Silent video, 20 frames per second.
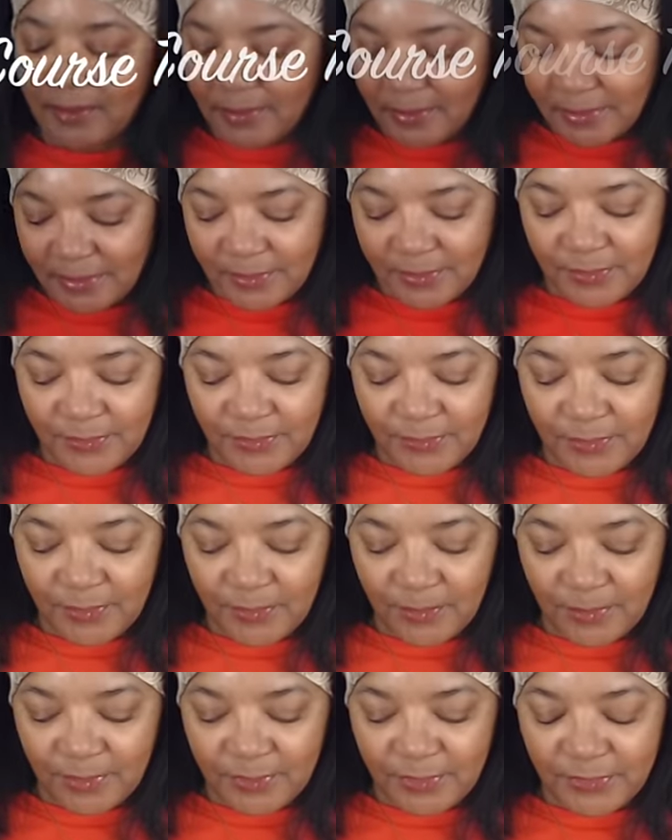Let's
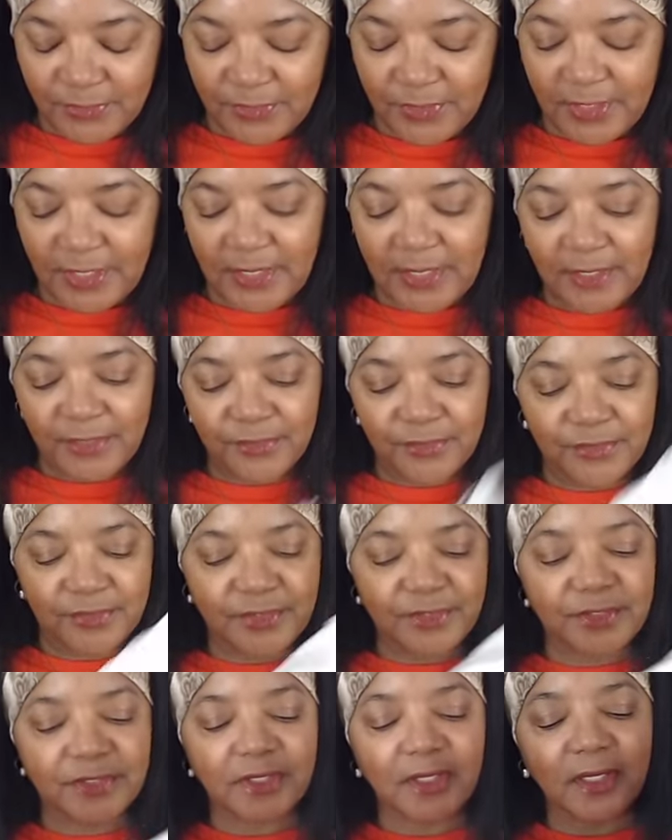see, where's the
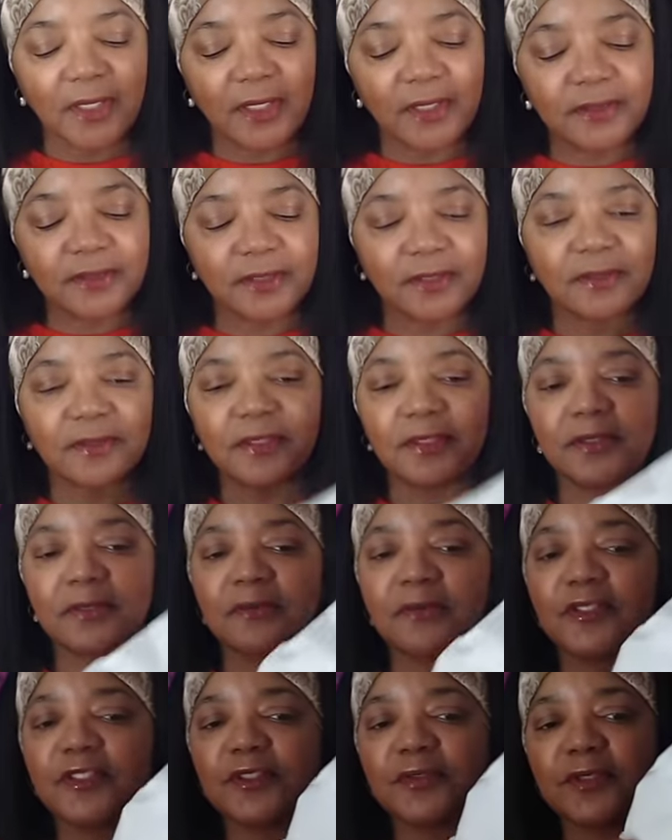adverse side? So here,
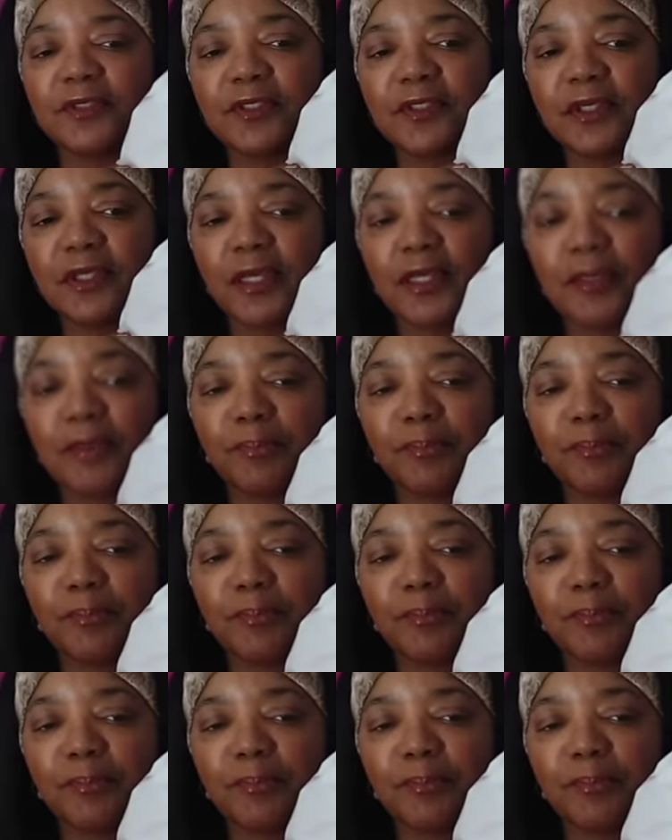this one's not a